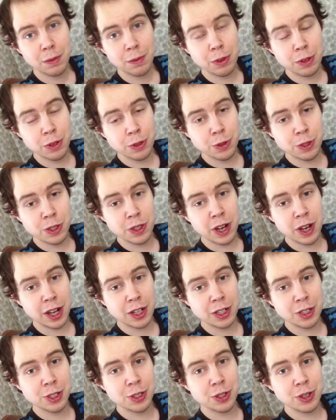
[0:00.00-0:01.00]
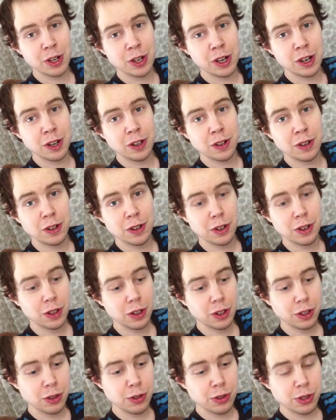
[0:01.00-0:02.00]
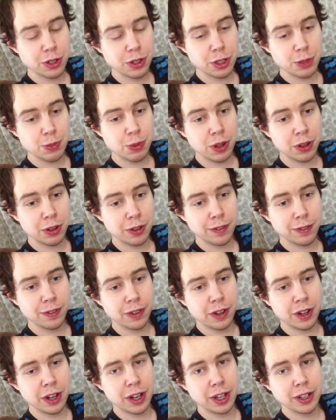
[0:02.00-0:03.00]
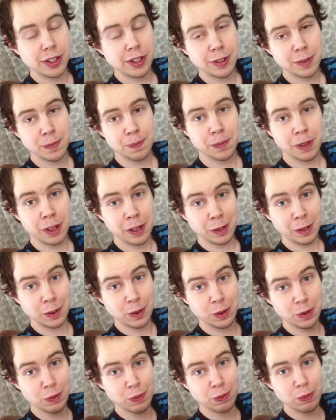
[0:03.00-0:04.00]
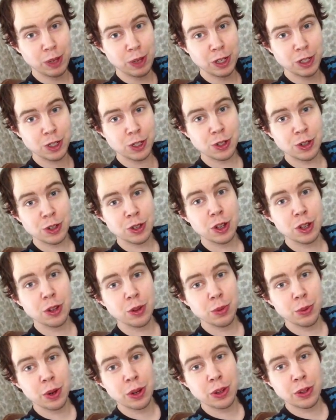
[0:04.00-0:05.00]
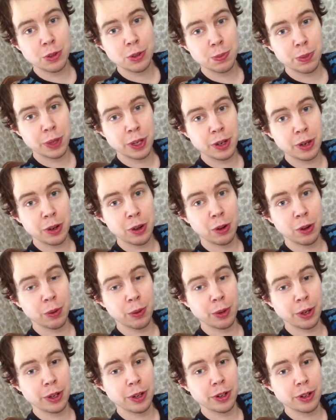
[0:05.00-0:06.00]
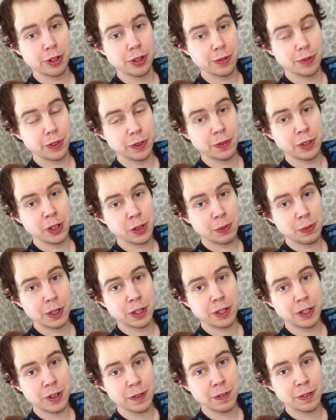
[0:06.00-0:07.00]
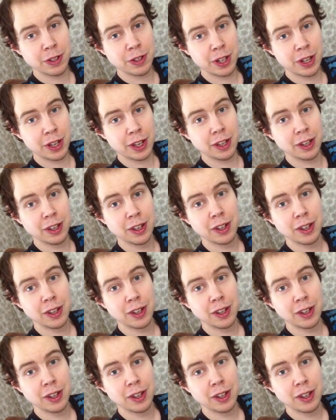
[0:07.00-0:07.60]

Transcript: reducing eye strain, using smaller font, and make sure that you wear those pinhole readers 15 minutes every day